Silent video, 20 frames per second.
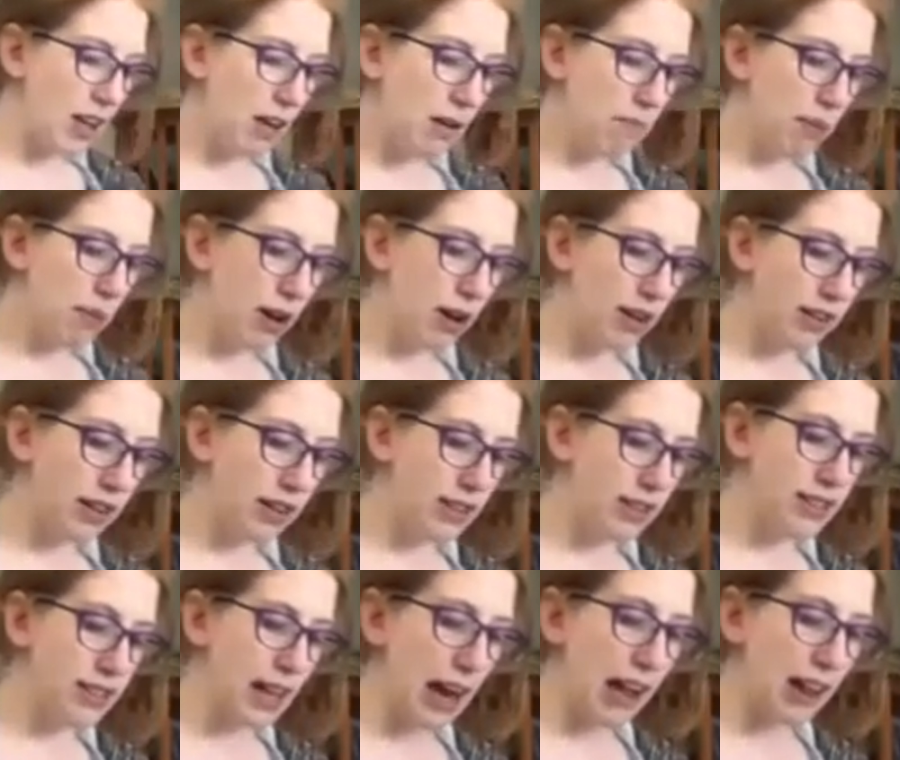put a little
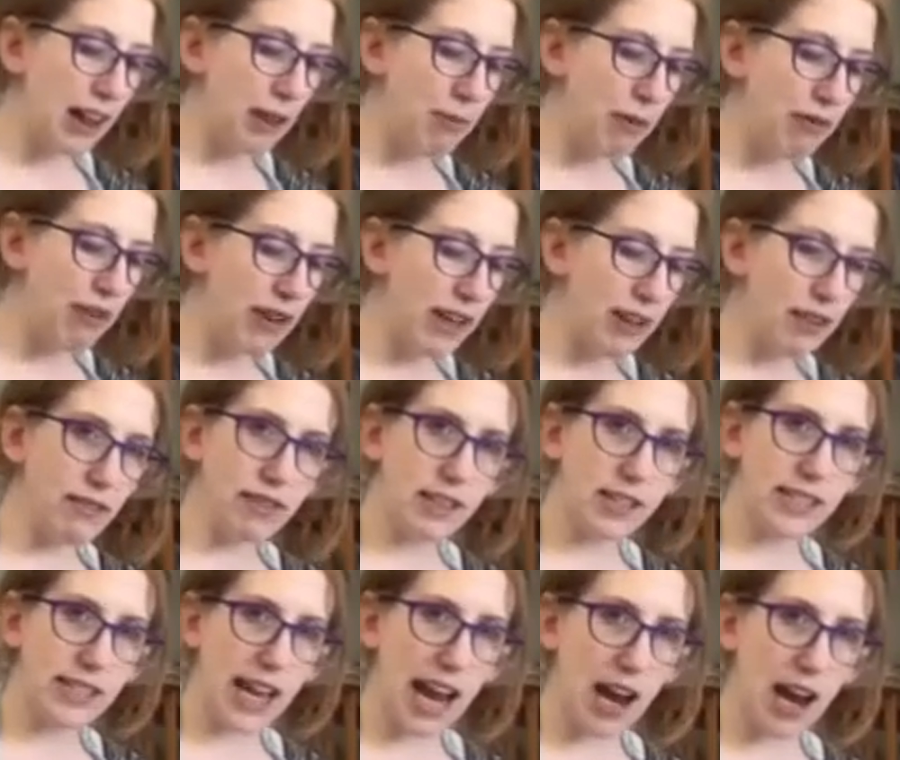dollop of it
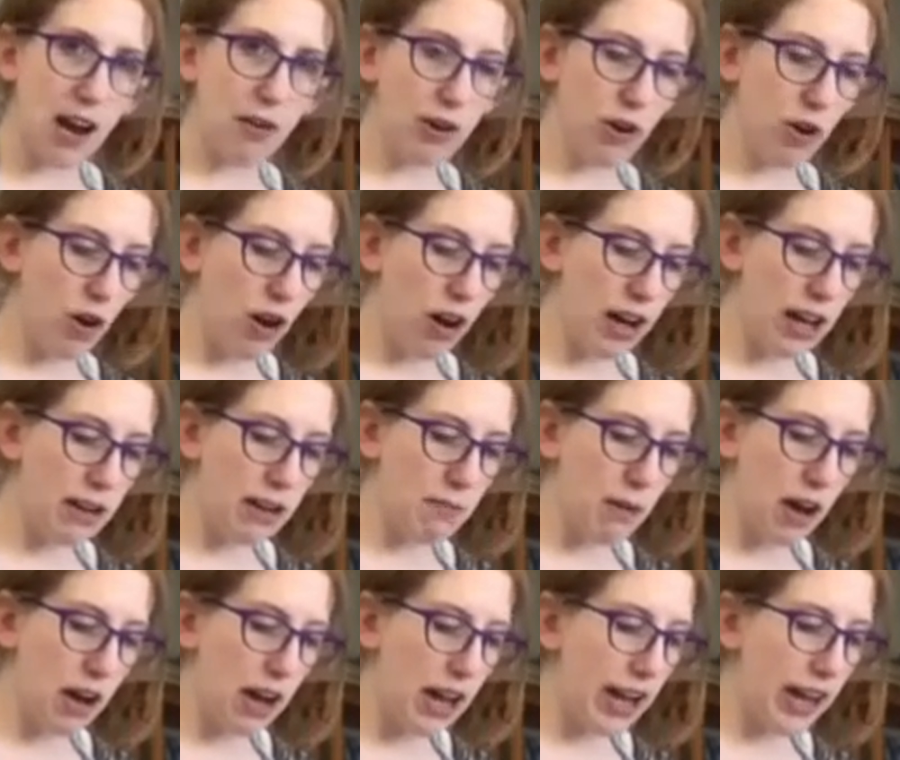down on
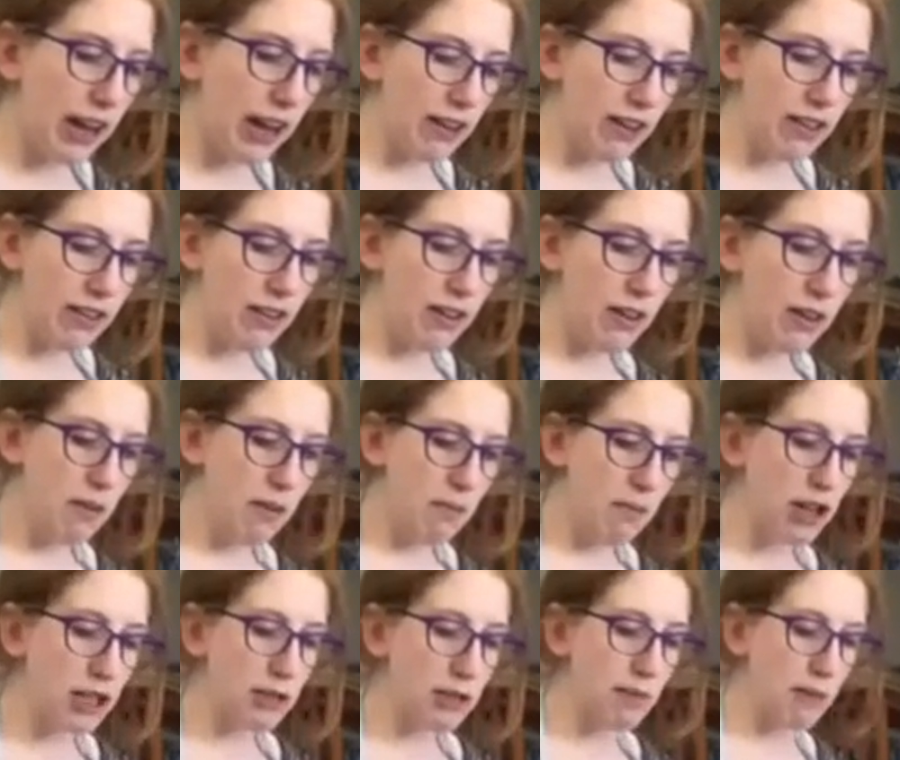my
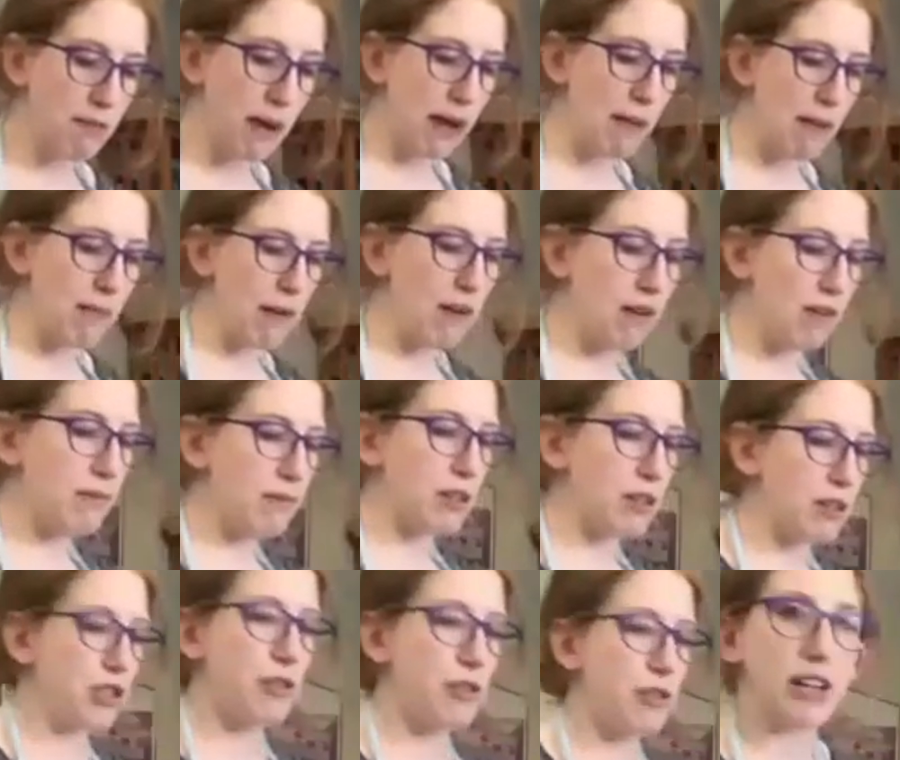parchment paper. I'll
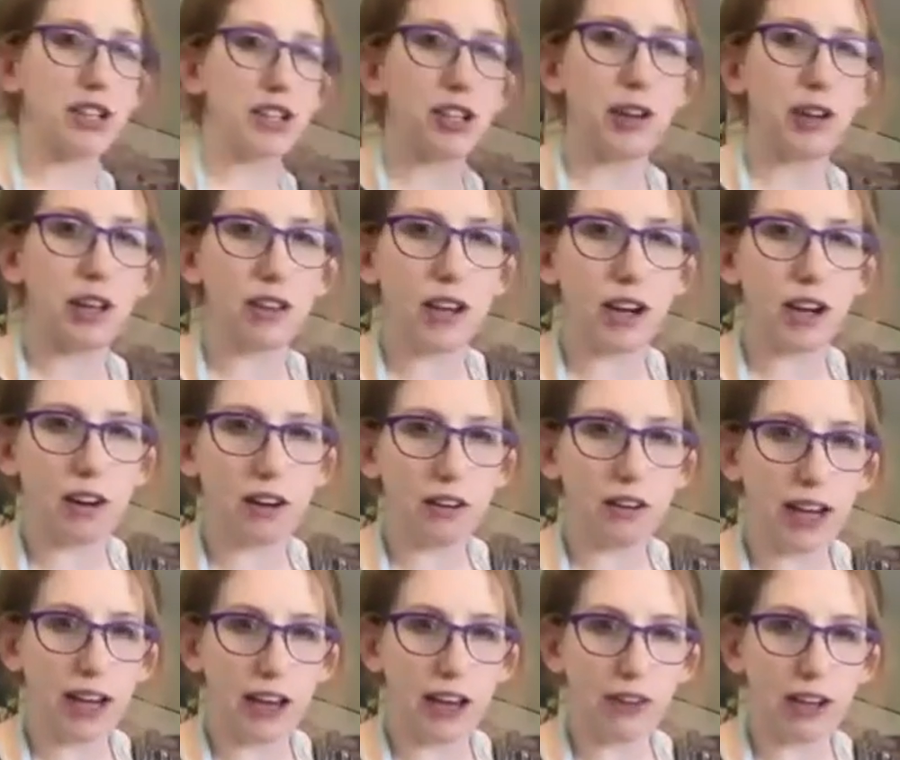try to show you there.
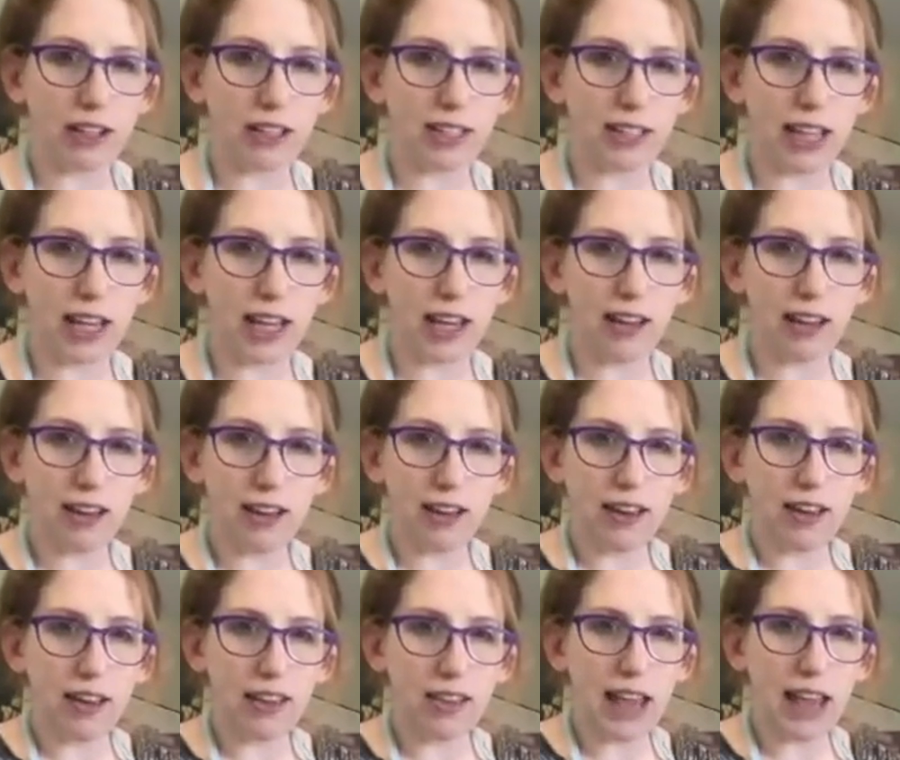Okay, if you could see
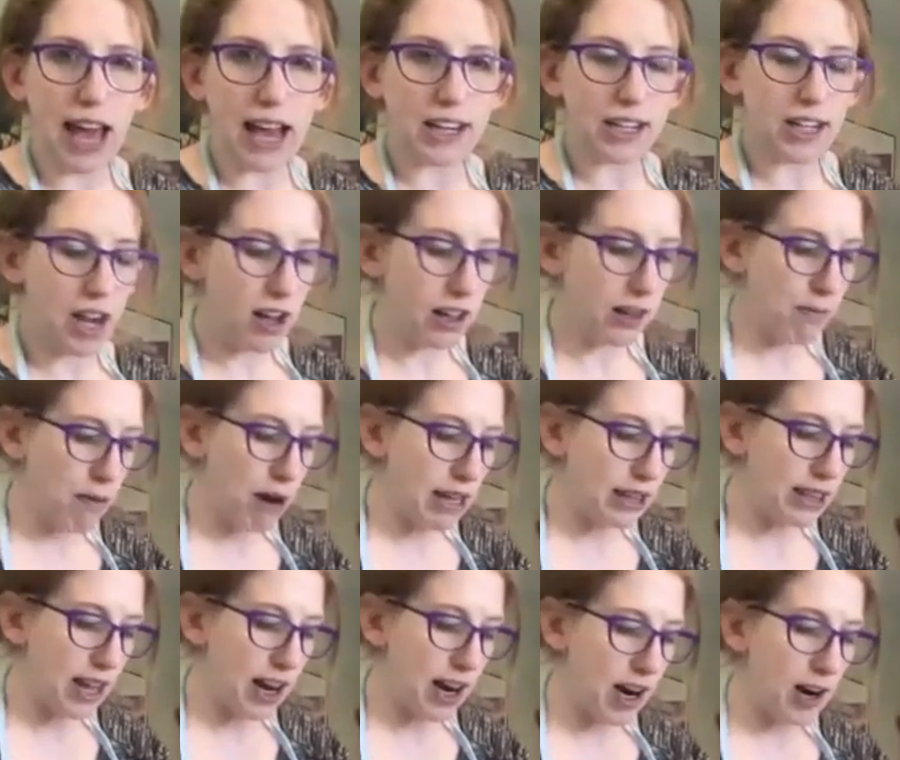that dollop right
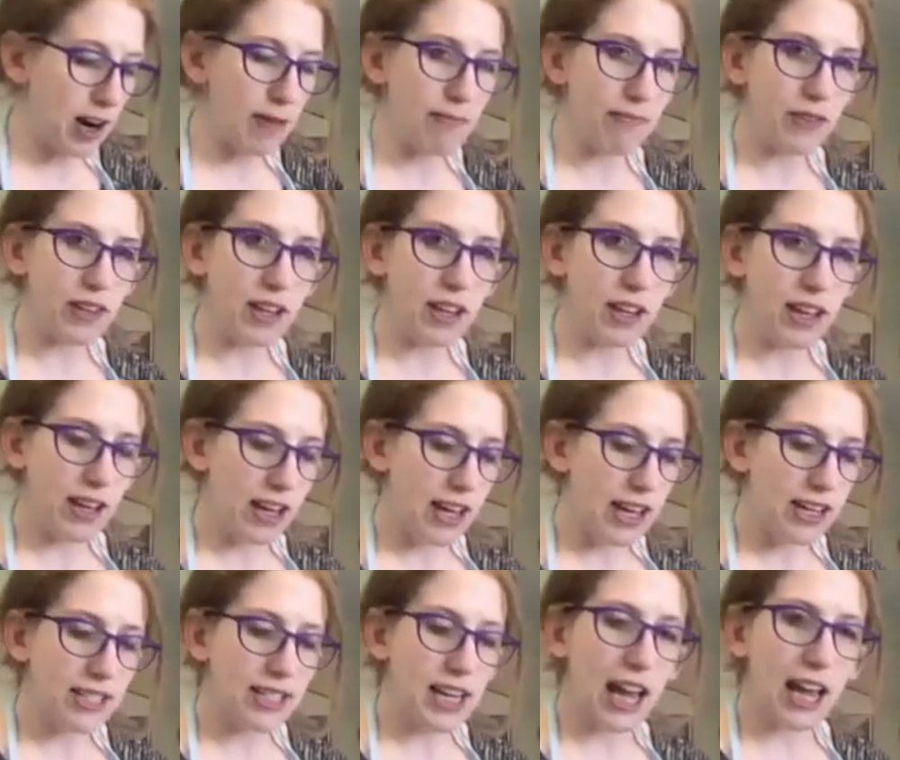there.
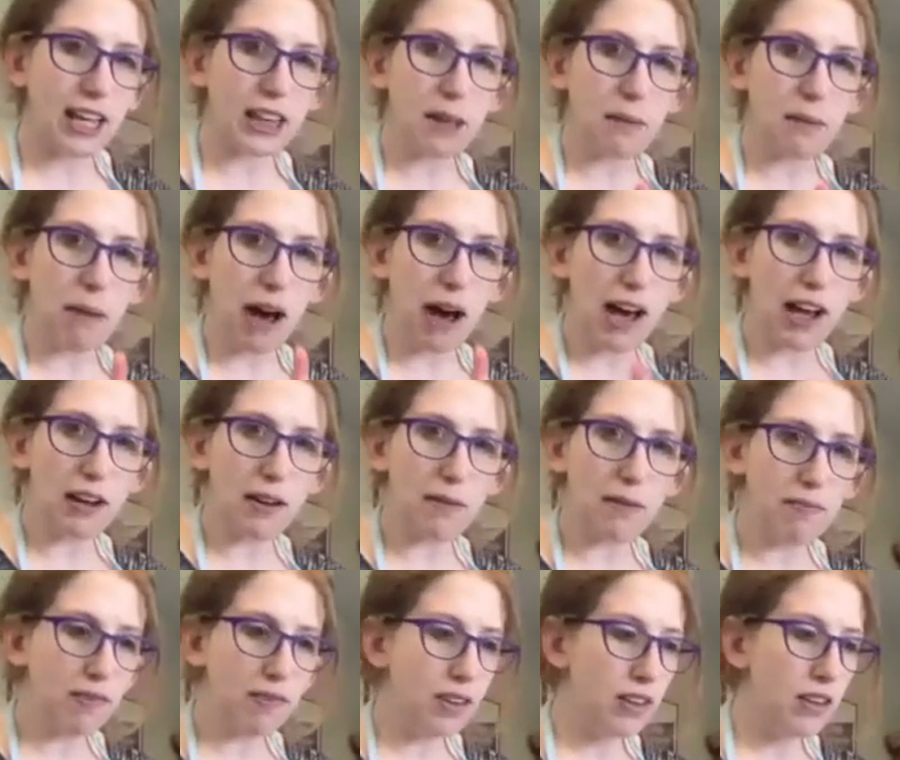Take the
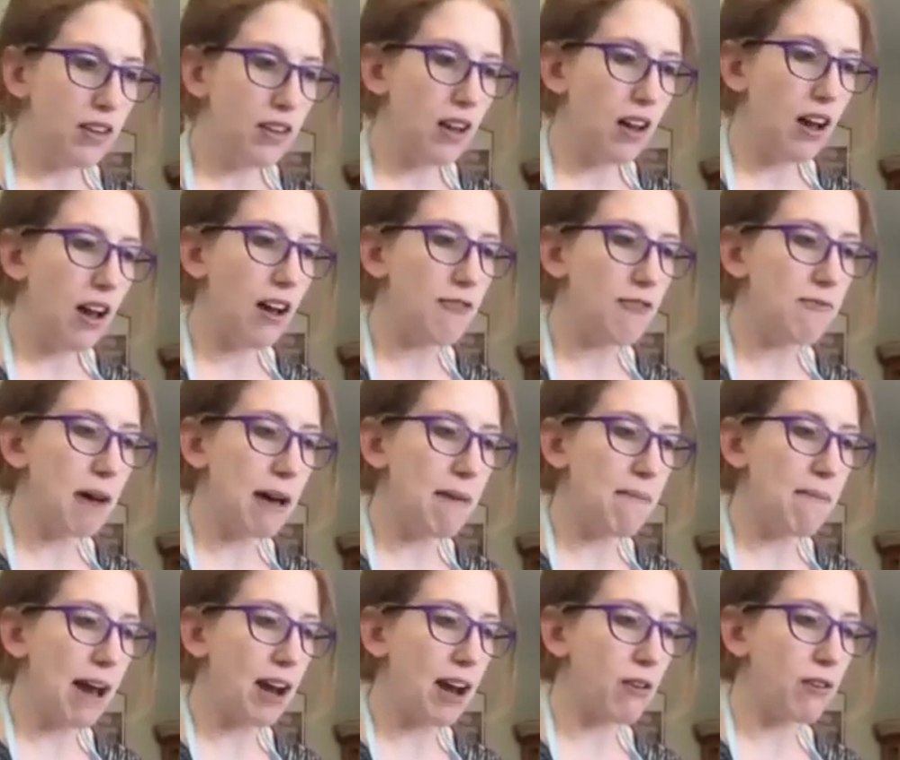bottom of my
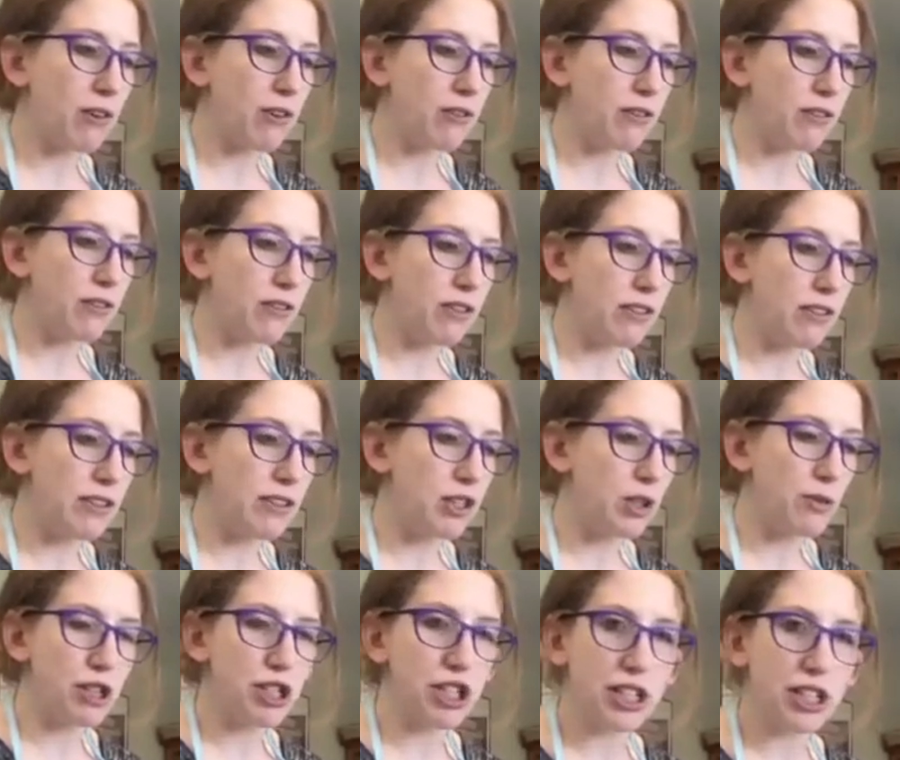macaroon,
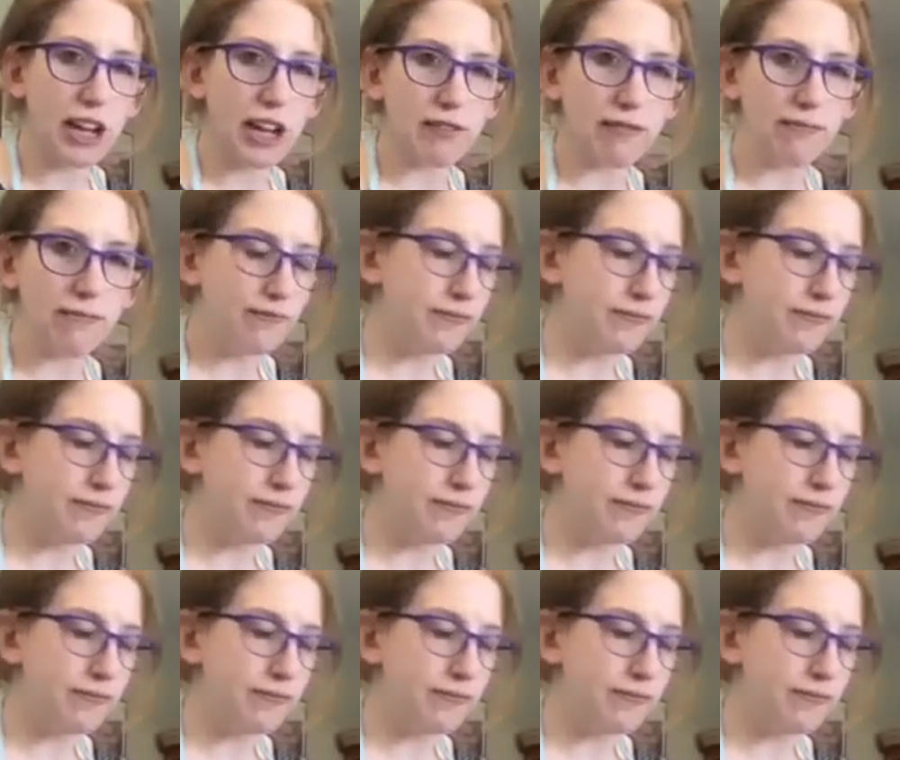squish it down.